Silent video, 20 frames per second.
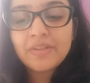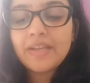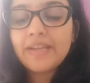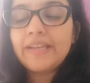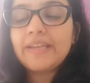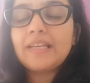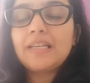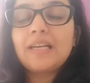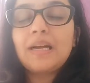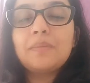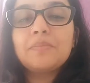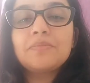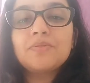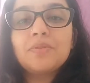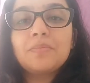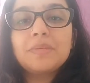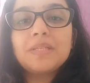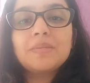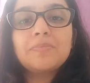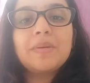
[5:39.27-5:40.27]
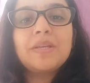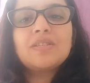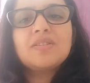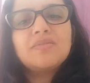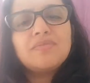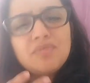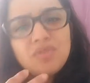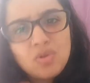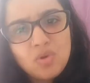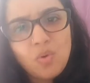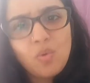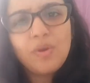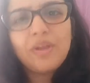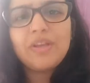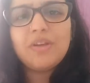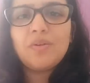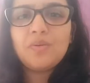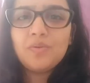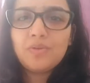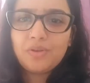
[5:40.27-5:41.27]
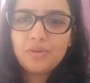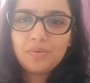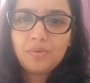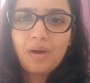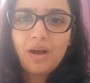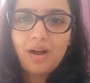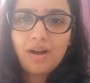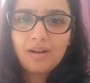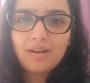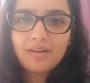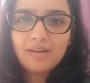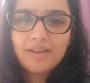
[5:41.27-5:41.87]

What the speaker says: It comes from a space of knowing who you are.